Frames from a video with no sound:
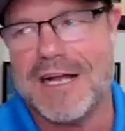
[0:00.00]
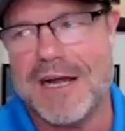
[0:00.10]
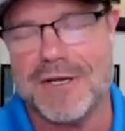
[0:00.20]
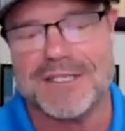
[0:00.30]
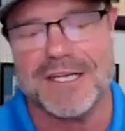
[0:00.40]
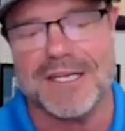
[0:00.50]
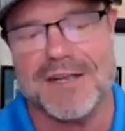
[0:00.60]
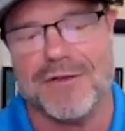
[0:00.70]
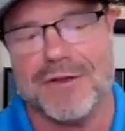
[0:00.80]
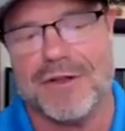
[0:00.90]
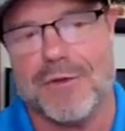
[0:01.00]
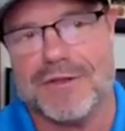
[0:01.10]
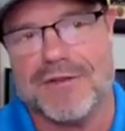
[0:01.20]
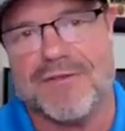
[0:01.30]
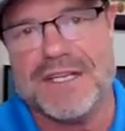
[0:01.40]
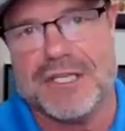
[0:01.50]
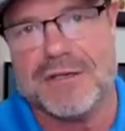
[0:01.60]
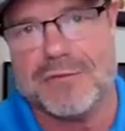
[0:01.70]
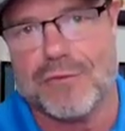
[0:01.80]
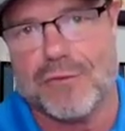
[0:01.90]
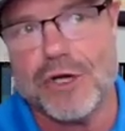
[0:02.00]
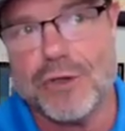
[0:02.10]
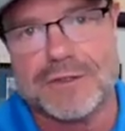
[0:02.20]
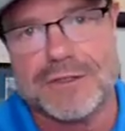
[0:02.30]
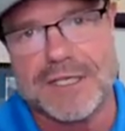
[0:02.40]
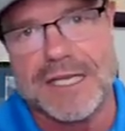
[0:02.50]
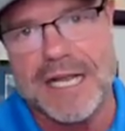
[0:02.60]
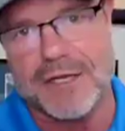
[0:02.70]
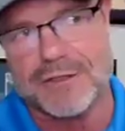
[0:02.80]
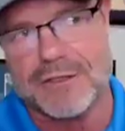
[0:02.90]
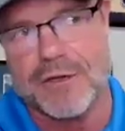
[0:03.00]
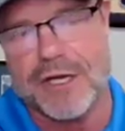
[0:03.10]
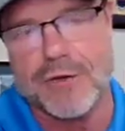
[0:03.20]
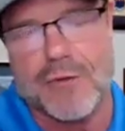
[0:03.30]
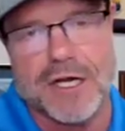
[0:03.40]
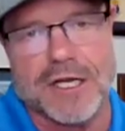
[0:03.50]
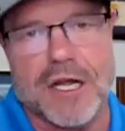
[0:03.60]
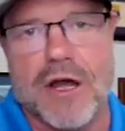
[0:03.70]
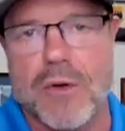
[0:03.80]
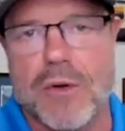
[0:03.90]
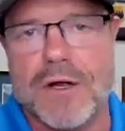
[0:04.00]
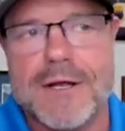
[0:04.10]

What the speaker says: I'm just going to give you the most efficient route to get you to where you want to go,